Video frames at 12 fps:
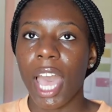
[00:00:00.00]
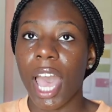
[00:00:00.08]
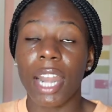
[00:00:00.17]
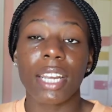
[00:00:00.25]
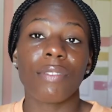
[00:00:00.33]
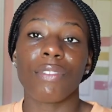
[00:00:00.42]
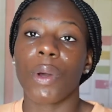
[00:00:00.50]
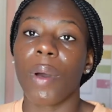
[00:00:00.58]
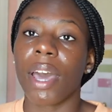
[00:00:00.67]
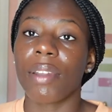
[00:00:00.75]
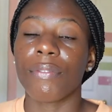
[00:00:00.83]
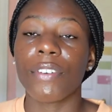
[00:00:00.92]
i didn't even know
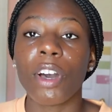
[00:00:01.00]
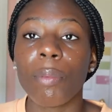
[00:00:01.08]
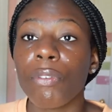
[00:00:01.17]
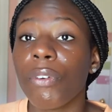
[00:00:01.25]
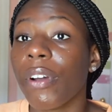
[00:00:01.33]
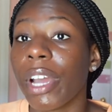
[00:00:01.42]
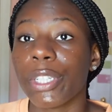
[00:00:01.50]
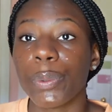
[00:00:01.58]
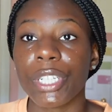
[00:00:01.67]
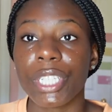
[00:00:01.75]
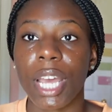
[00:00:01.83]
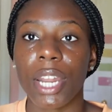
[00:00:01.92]
how to feel before
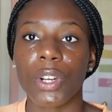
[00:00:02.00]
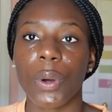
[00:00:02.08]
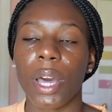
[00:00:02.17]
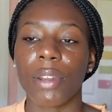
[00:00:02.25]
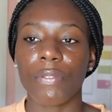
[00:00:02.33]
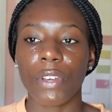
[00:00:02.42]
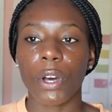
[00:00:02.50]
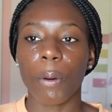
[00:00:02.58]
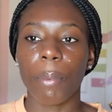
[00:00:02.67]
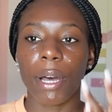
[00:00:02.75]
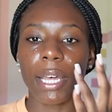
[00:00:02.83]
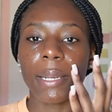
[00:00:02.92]
graduation i didn't know how to feel
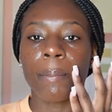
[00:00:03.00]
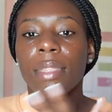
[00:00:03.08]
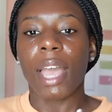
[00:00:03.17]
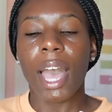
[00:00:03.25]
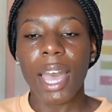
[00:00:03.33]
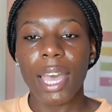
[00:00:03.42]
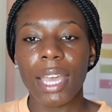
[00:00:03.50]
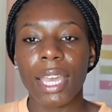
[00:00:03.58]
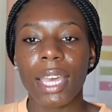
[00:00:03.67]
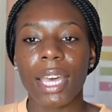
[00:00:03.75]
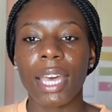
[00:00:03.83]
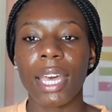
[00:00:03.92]
but I